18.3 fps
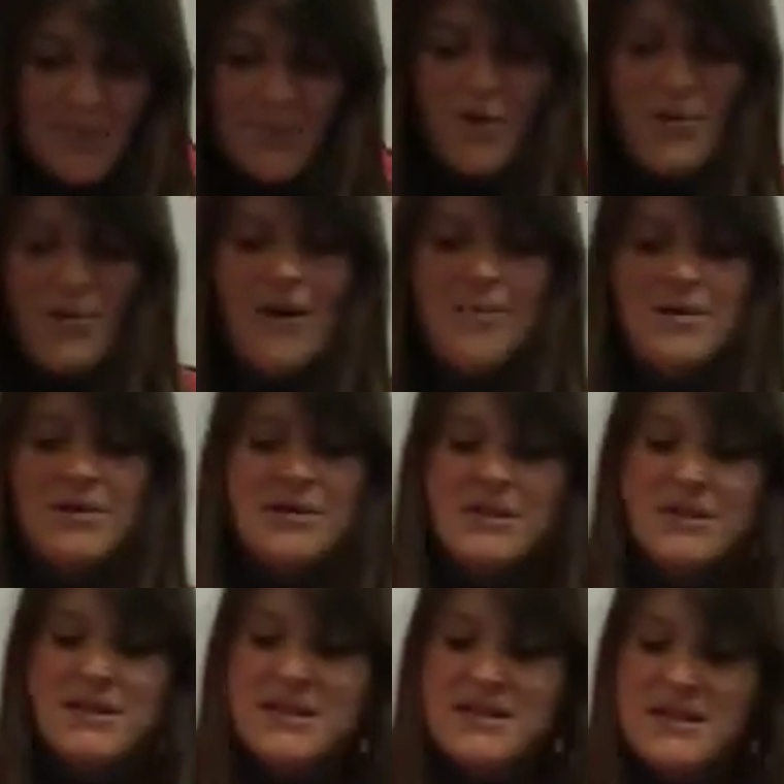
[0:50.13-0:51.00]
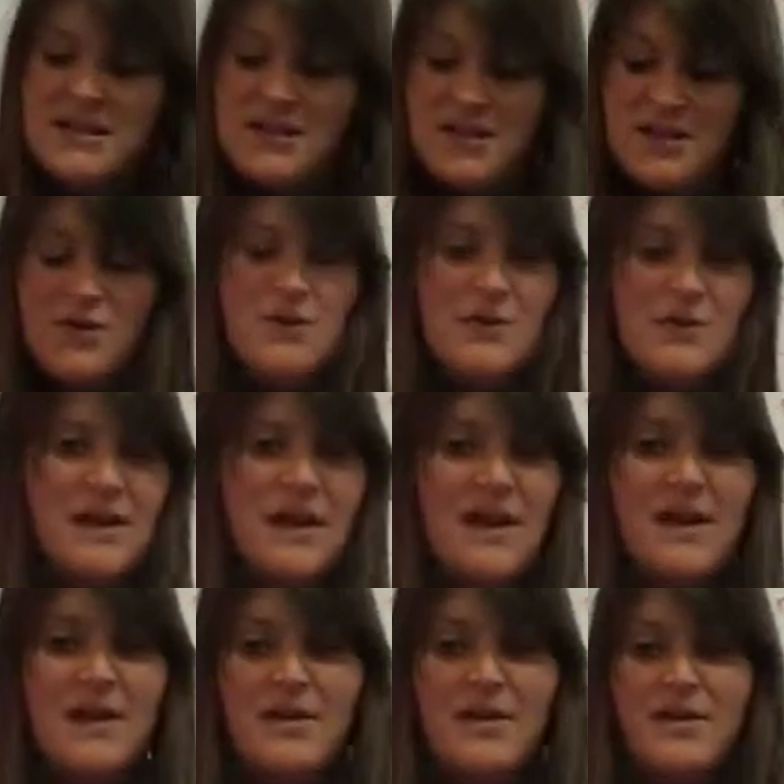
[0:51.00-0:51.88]
parameters
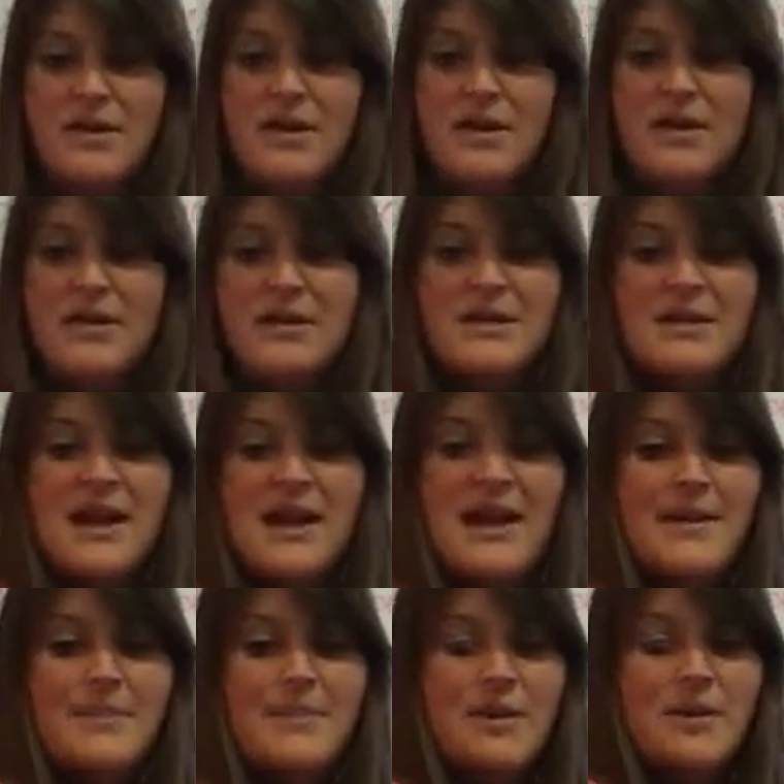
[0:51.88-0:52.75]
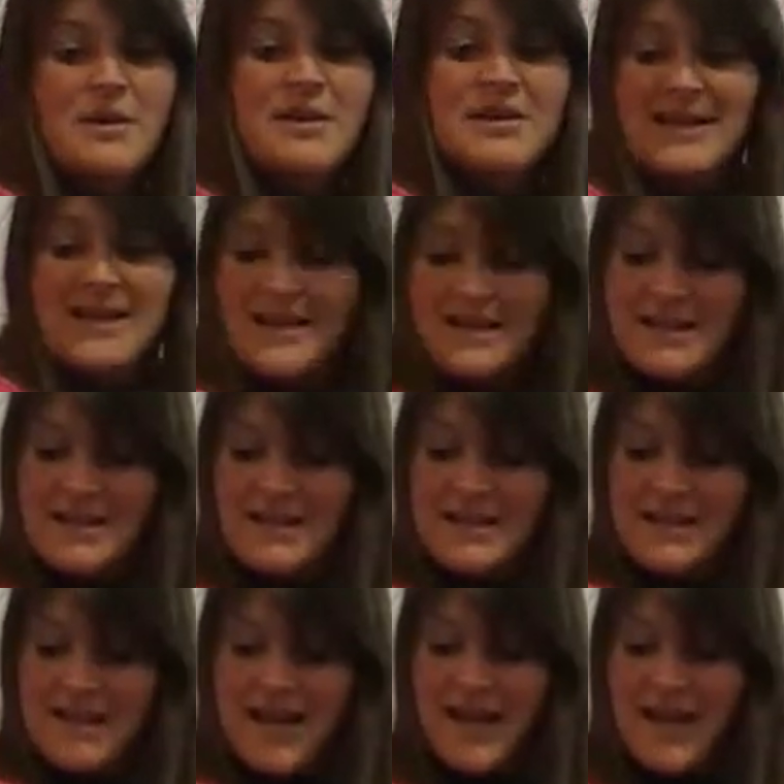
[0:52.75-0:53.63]
using the table, the
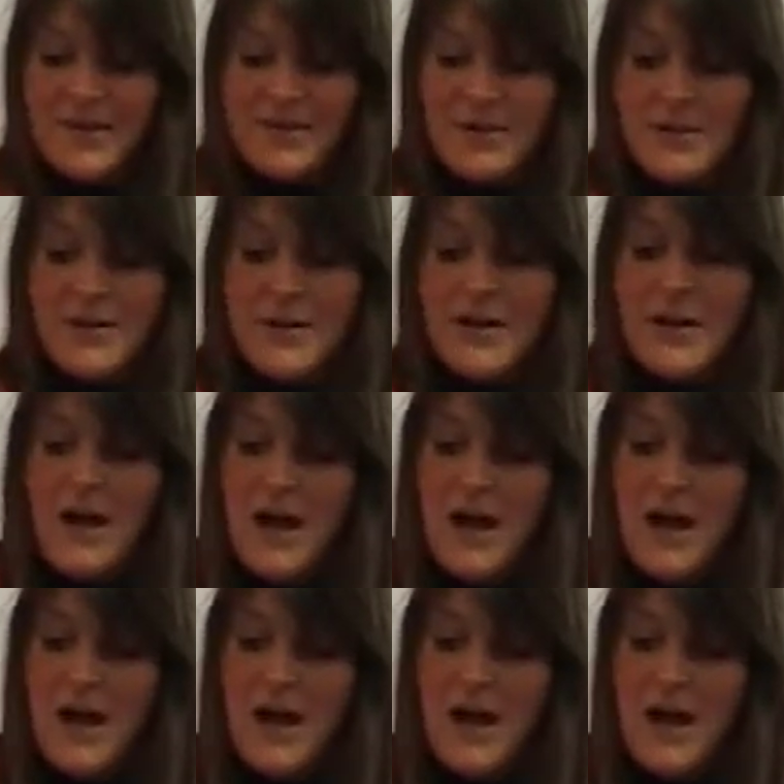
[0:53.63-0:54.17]
senses table.